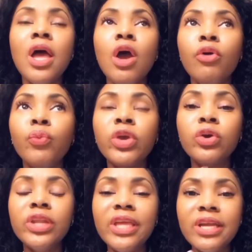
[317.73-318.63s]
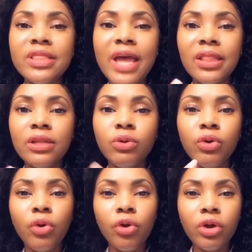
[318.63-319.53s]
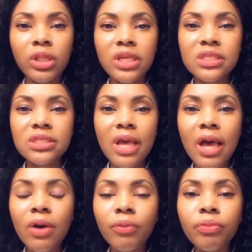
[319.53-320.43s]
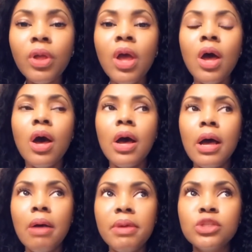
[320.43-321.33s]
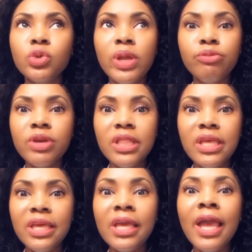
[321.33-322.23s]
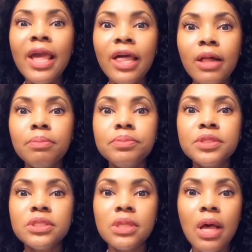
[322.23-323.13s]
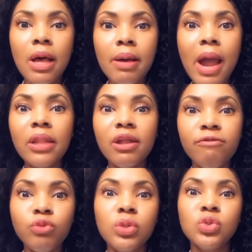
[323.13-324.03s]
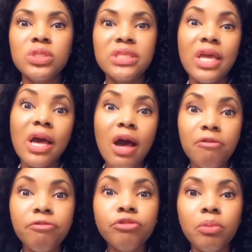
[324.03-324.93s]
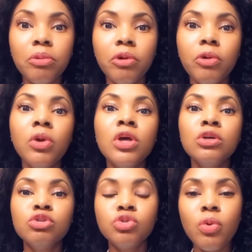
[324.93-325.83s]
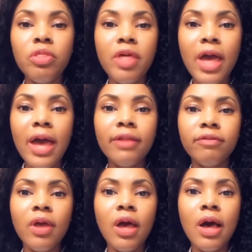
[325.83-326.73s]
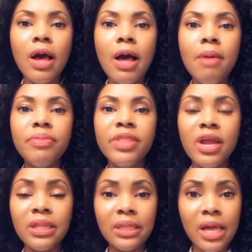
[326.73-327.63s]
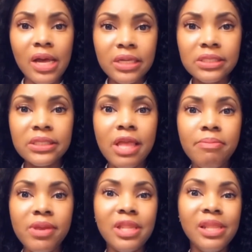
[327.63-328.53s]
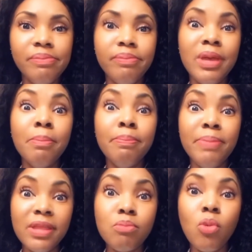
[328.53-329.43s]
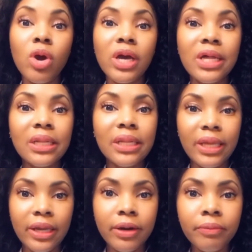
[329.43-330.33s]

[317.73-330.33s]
we could hear that little gurgly sound, and so it really helps our loved ones to stay comfortable so that their lungs can be a bit more clear.